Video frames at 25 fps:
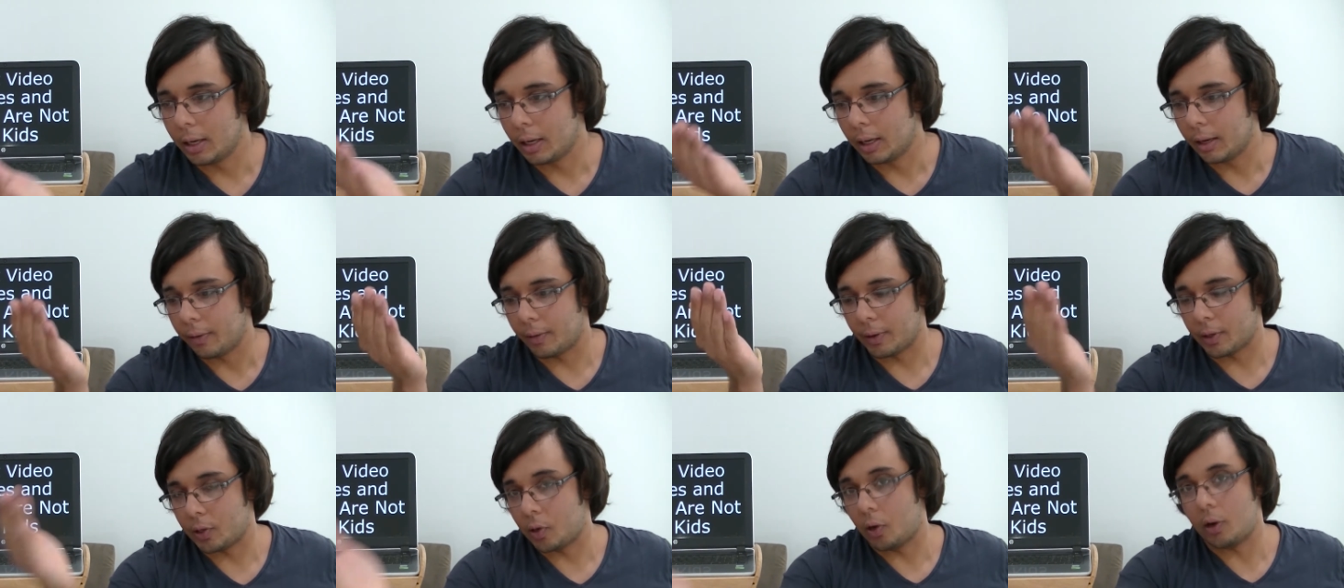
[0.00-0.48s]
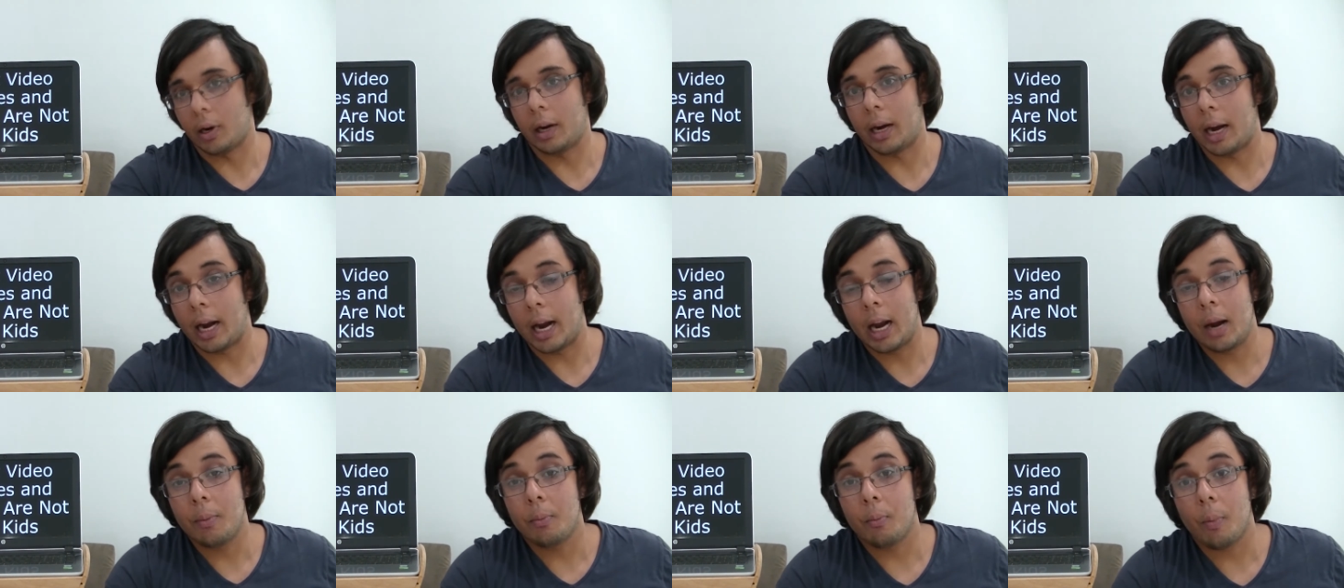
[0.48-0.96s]
If it's got
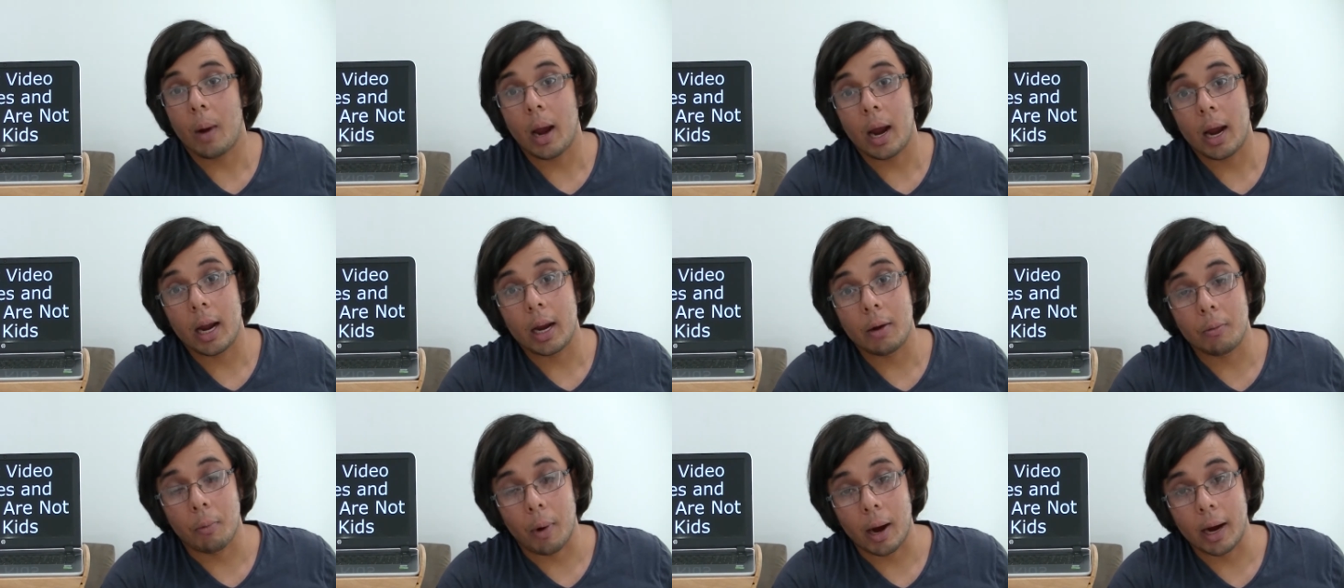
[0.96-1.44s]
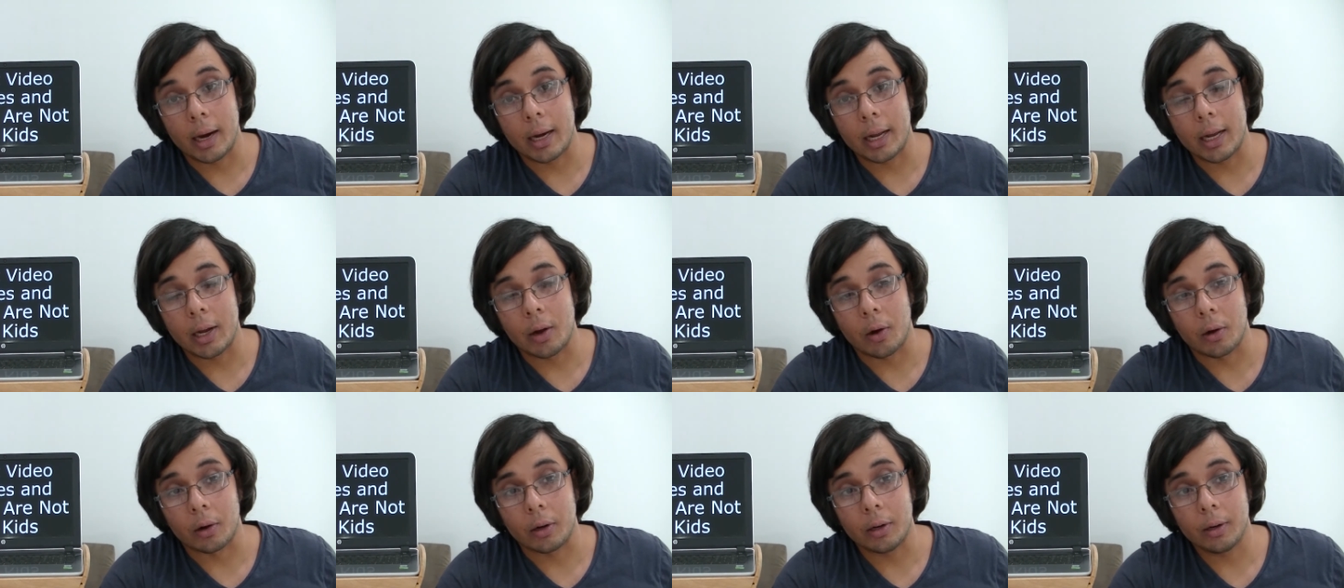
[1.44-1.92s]
an MA
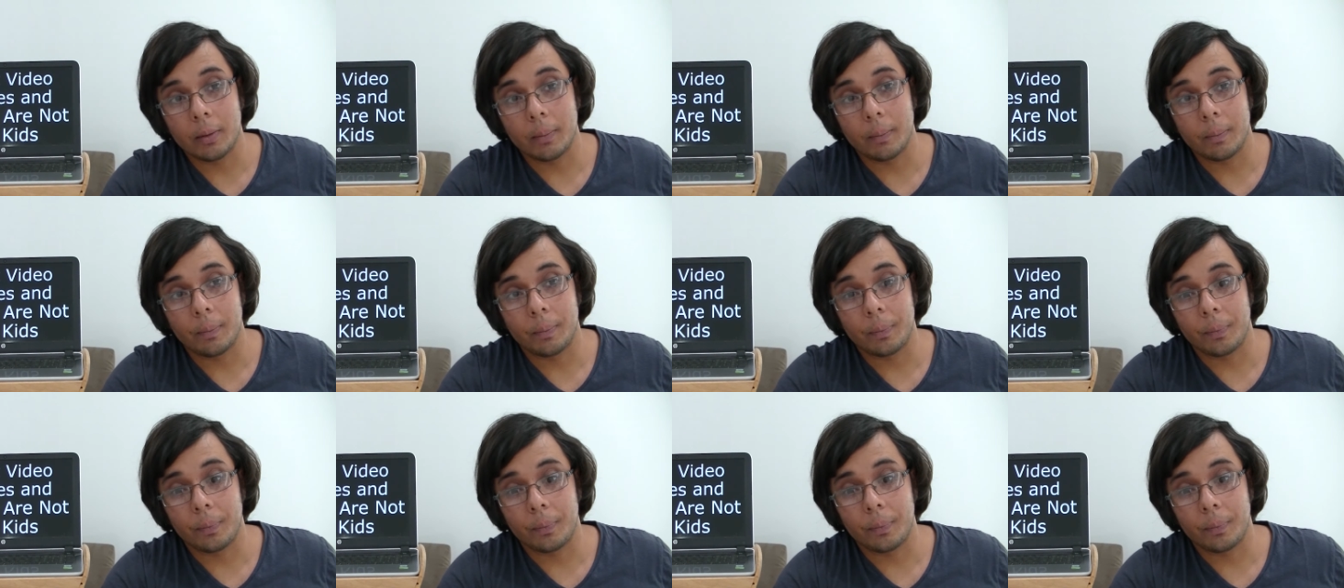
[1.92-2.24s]
rating on it,